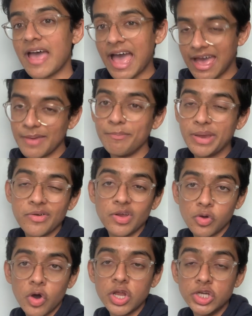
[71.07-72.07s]
at Imperial
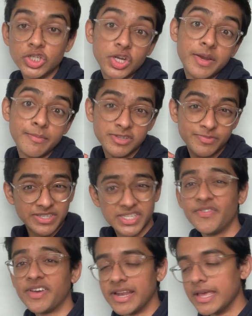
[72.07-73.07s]
College, and
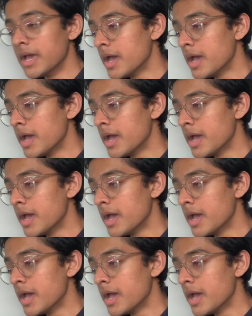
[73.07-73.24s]
specifically,